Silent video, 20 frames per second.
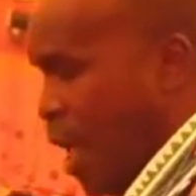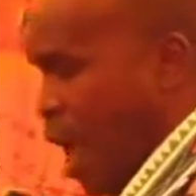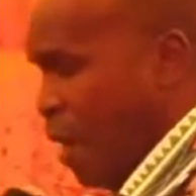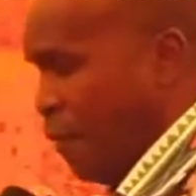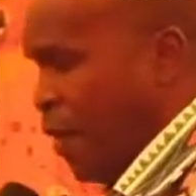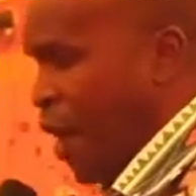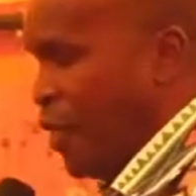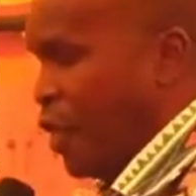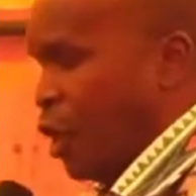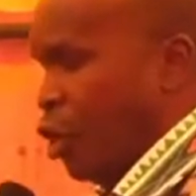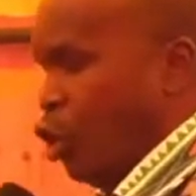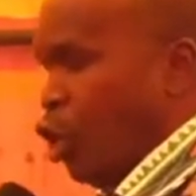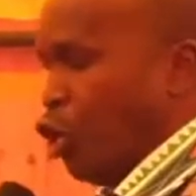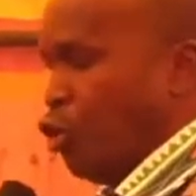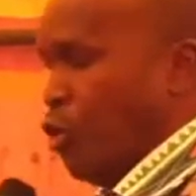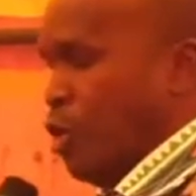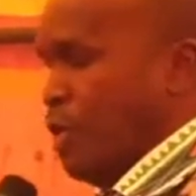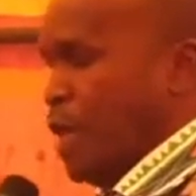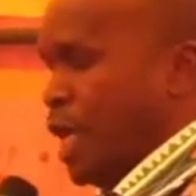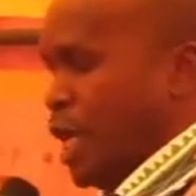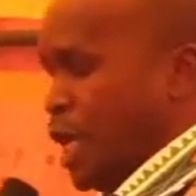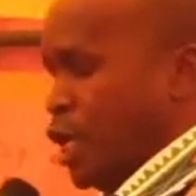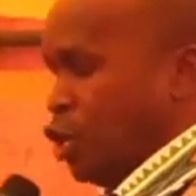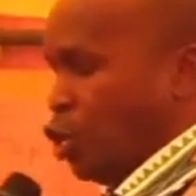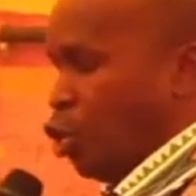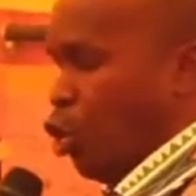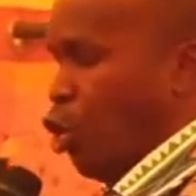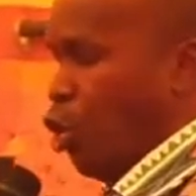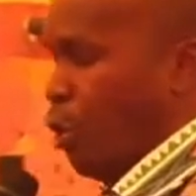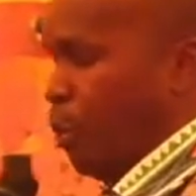Father, Lord, we begin to
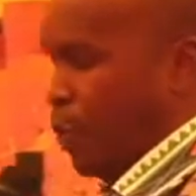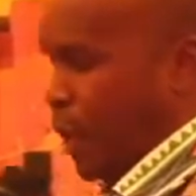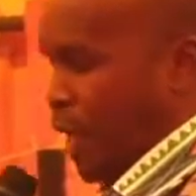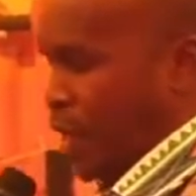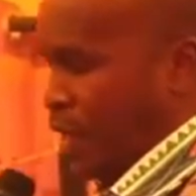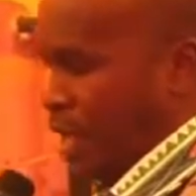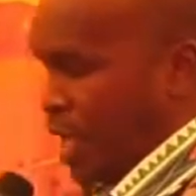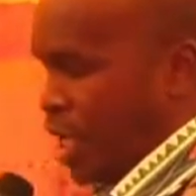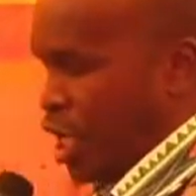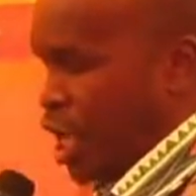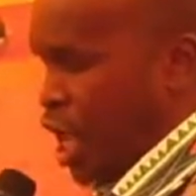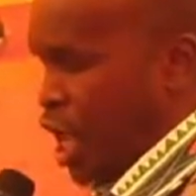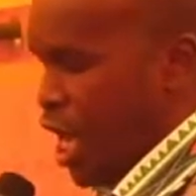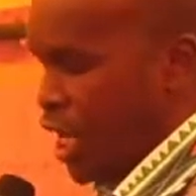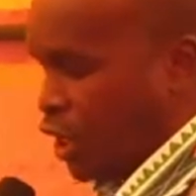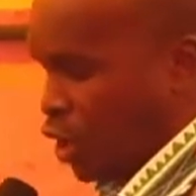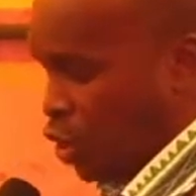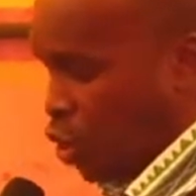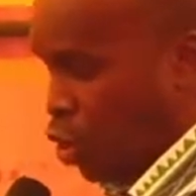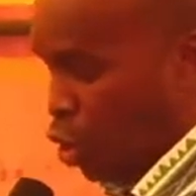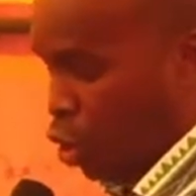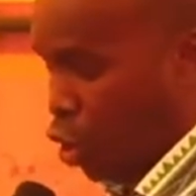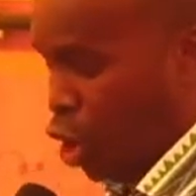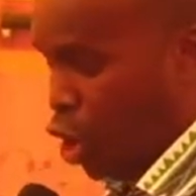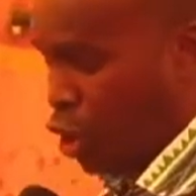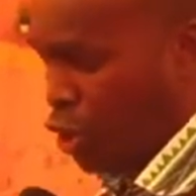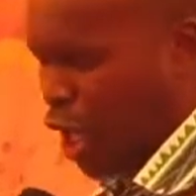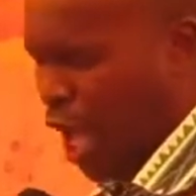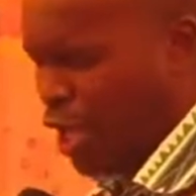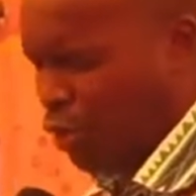open the gate, O
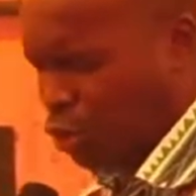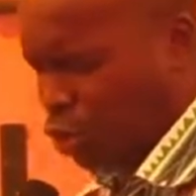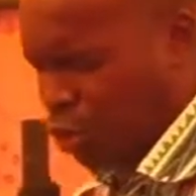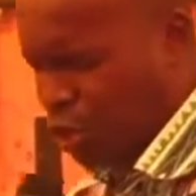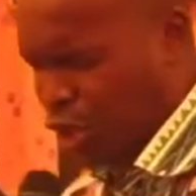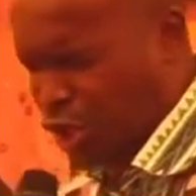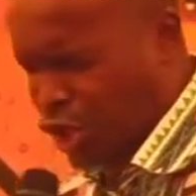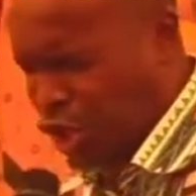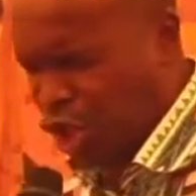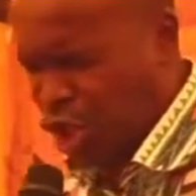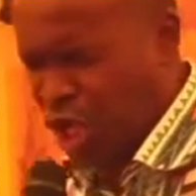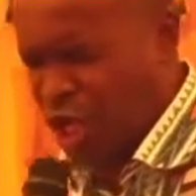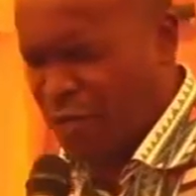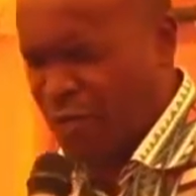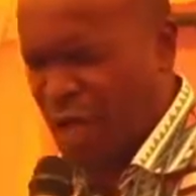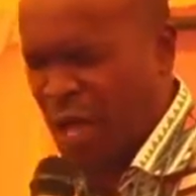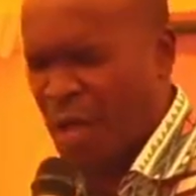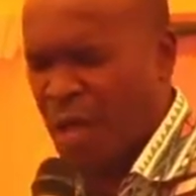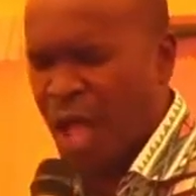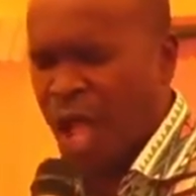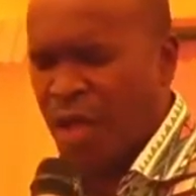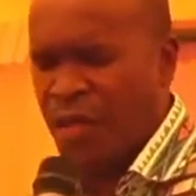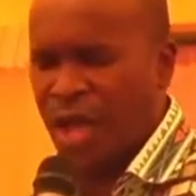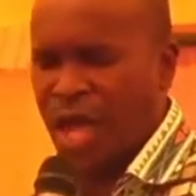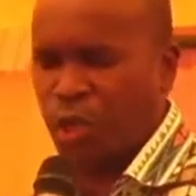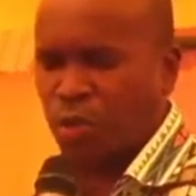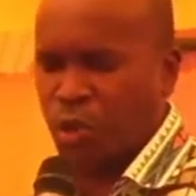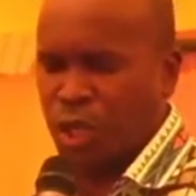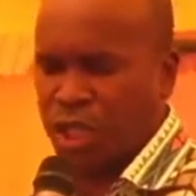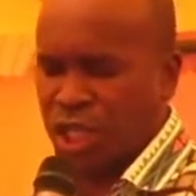Lord, and to receive
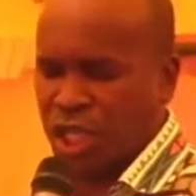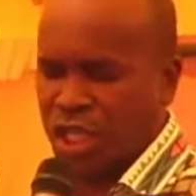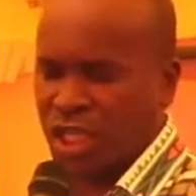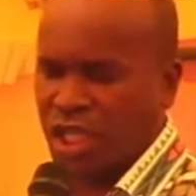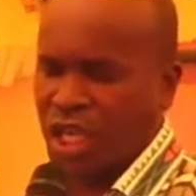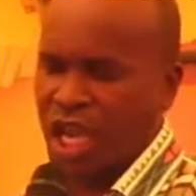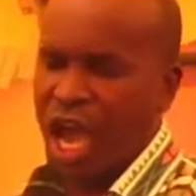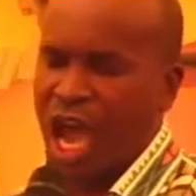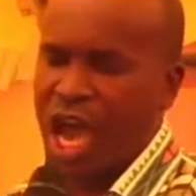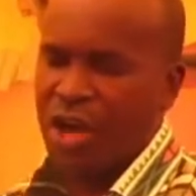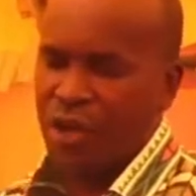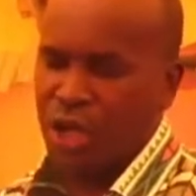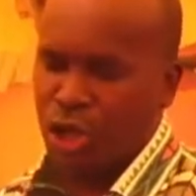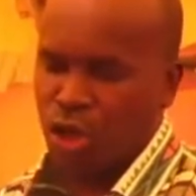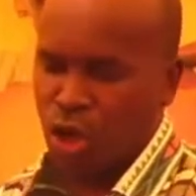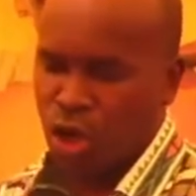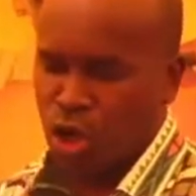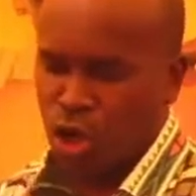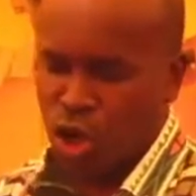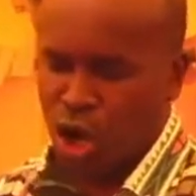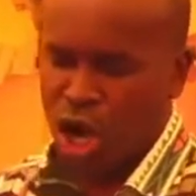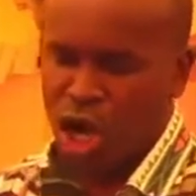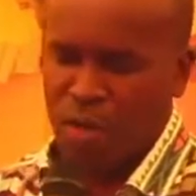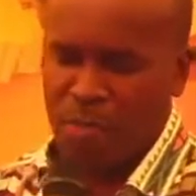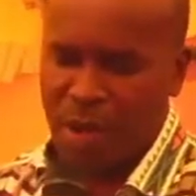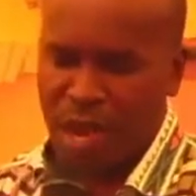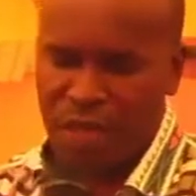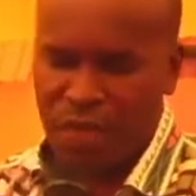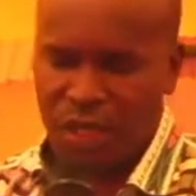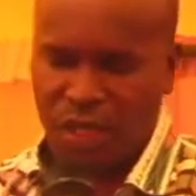that which is carried, O God,
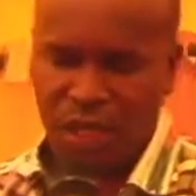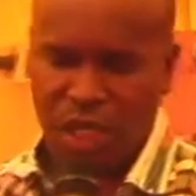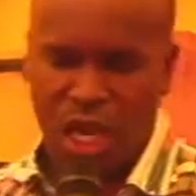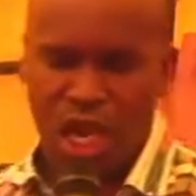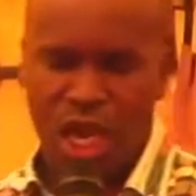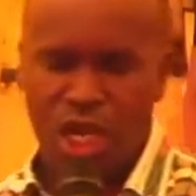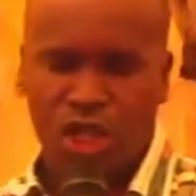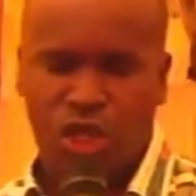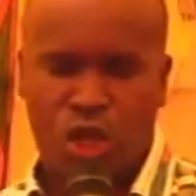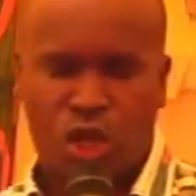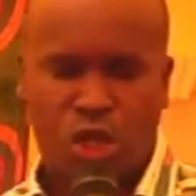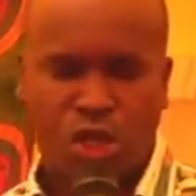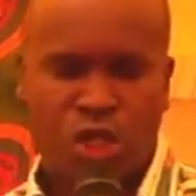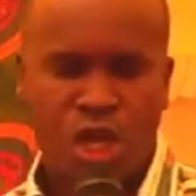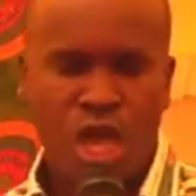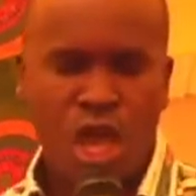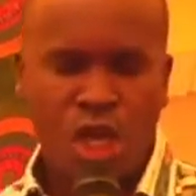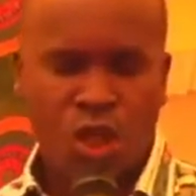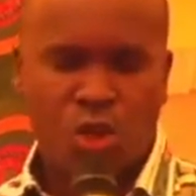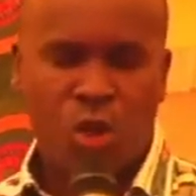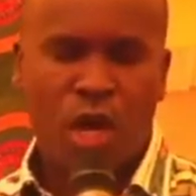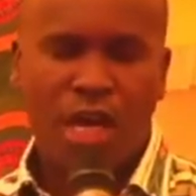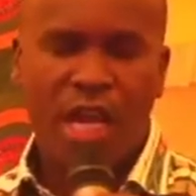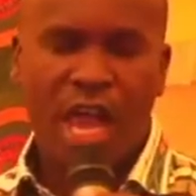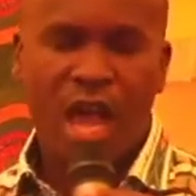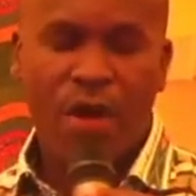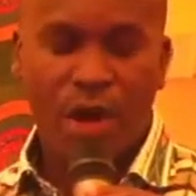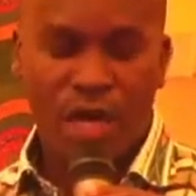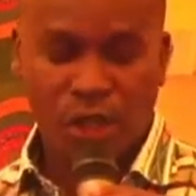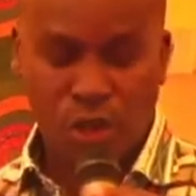by these angels, to
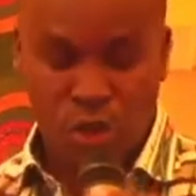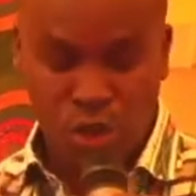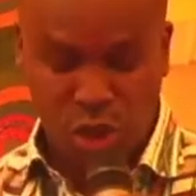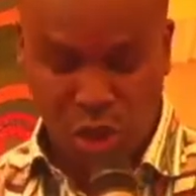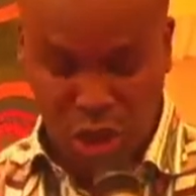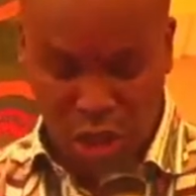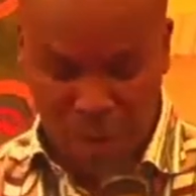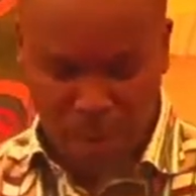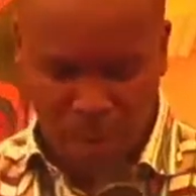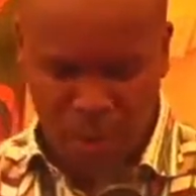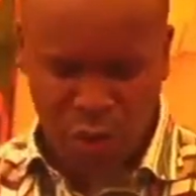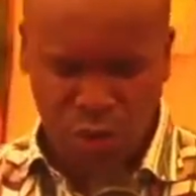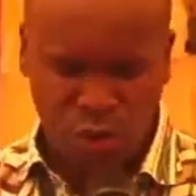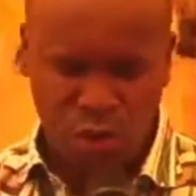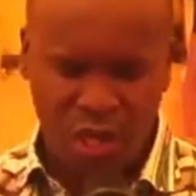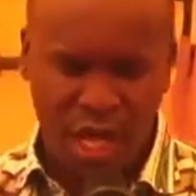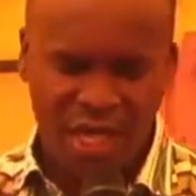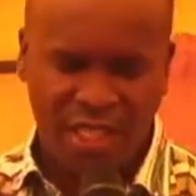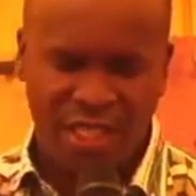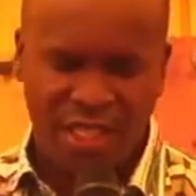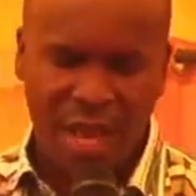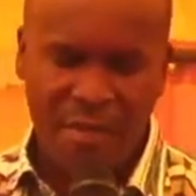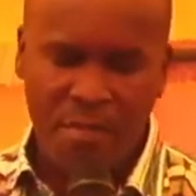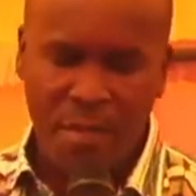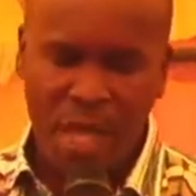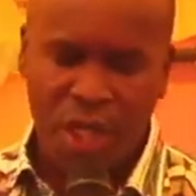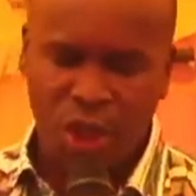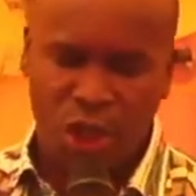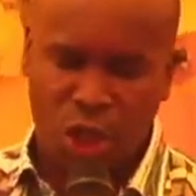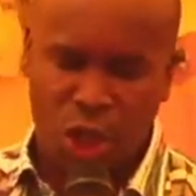allow us to step into that
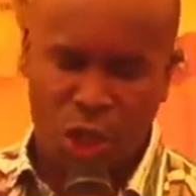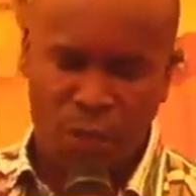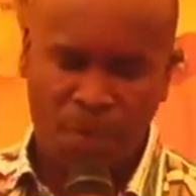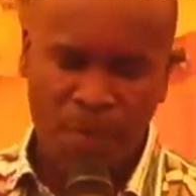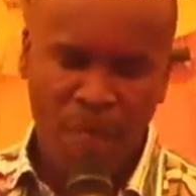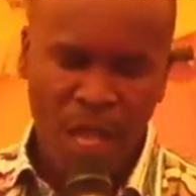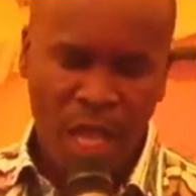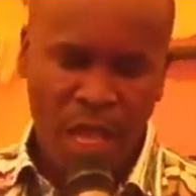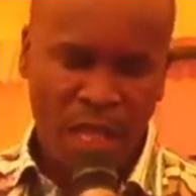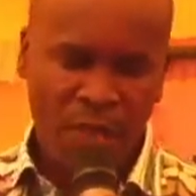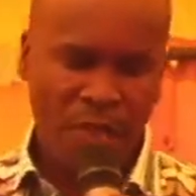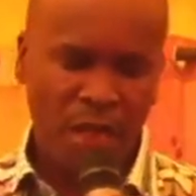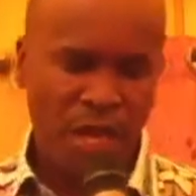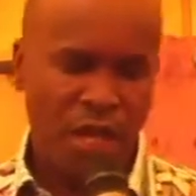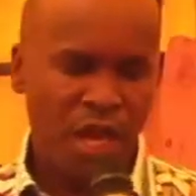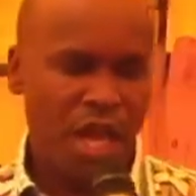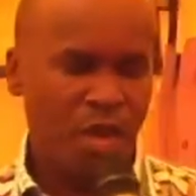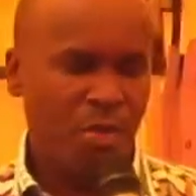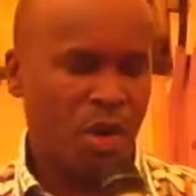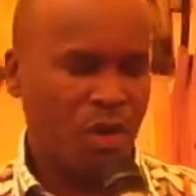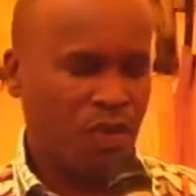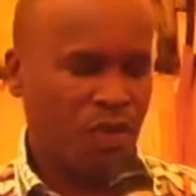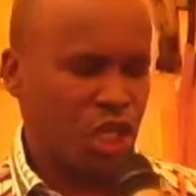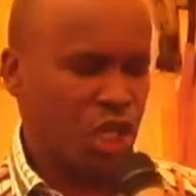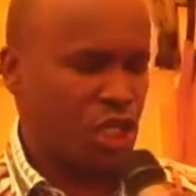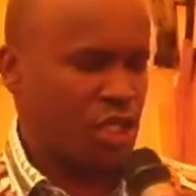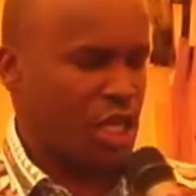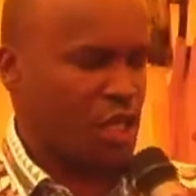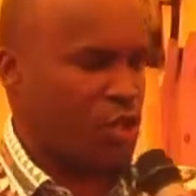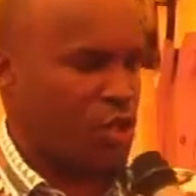dimension in the name of
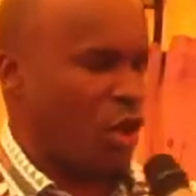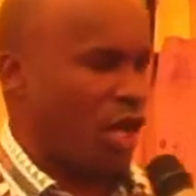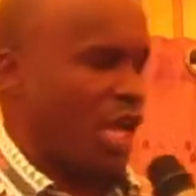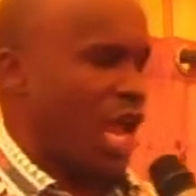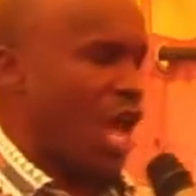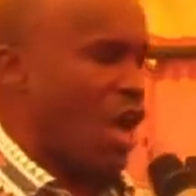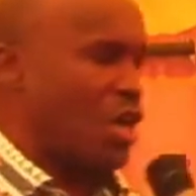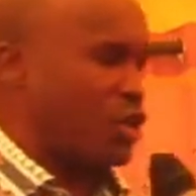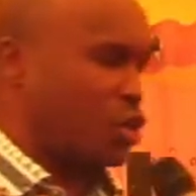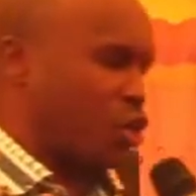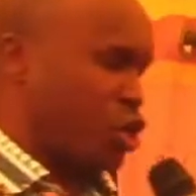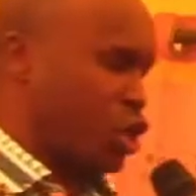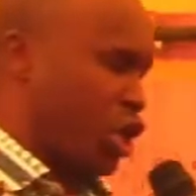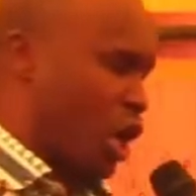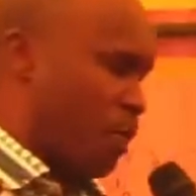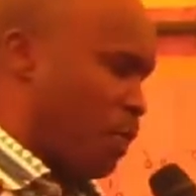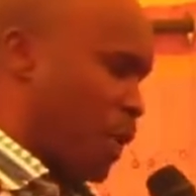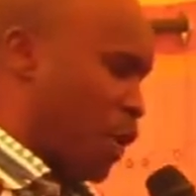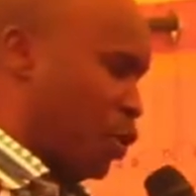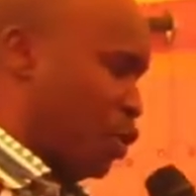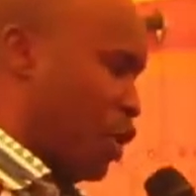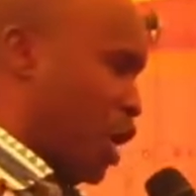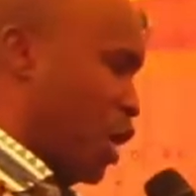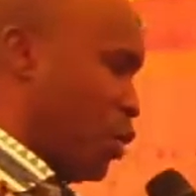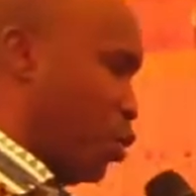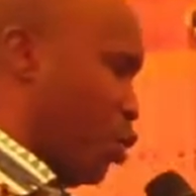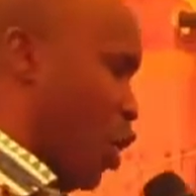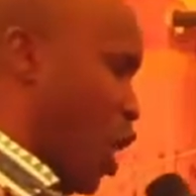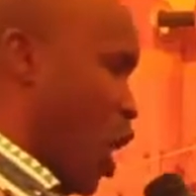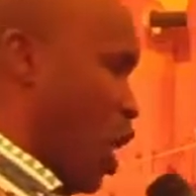Jesus, to allow us to step into that
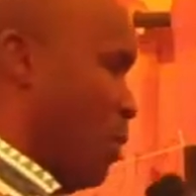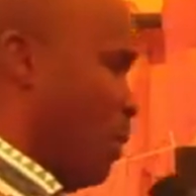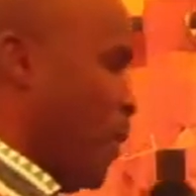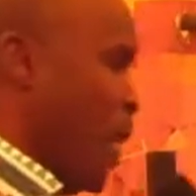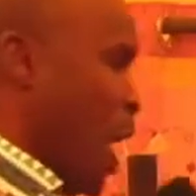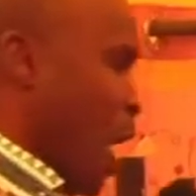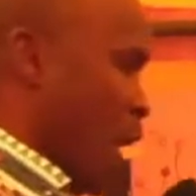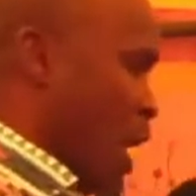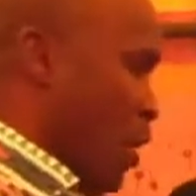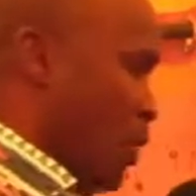realm in